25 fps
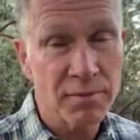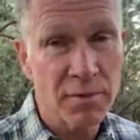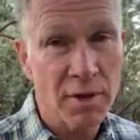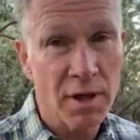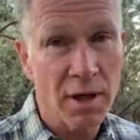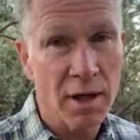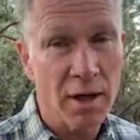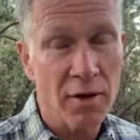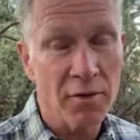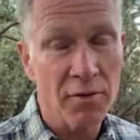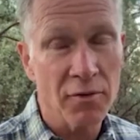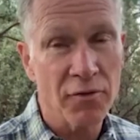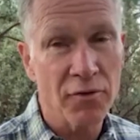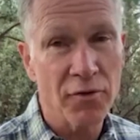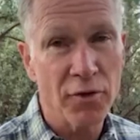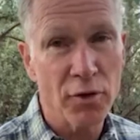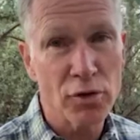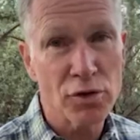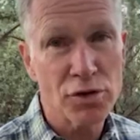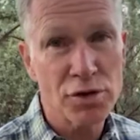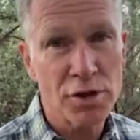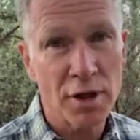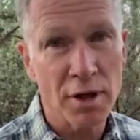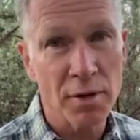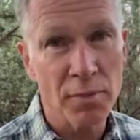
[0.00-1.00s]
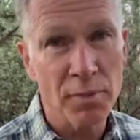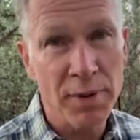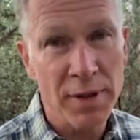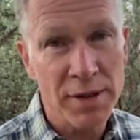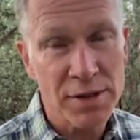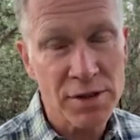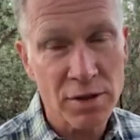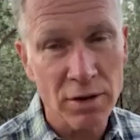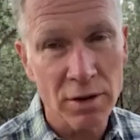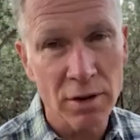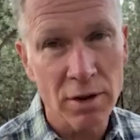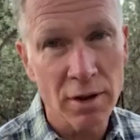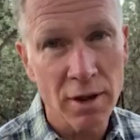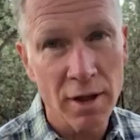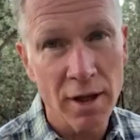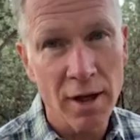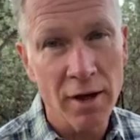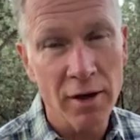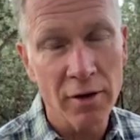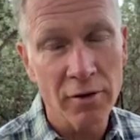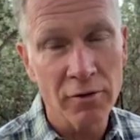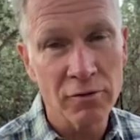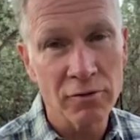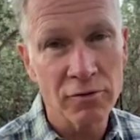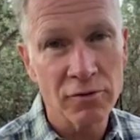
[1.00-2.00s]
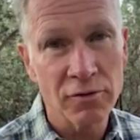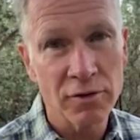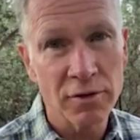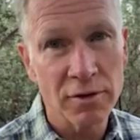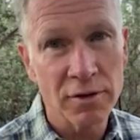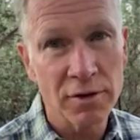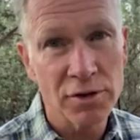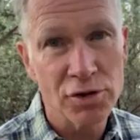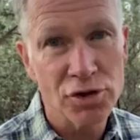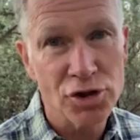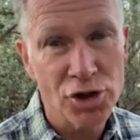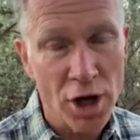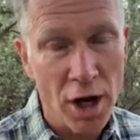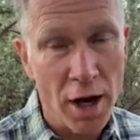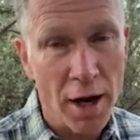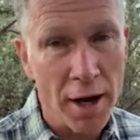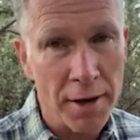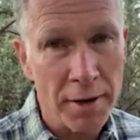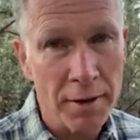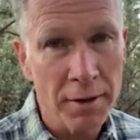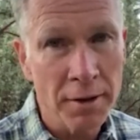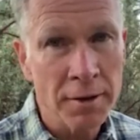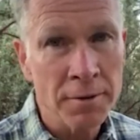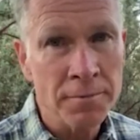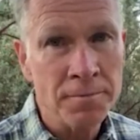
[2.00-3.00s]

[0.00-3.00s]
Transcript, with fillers: uh, first epistle of John,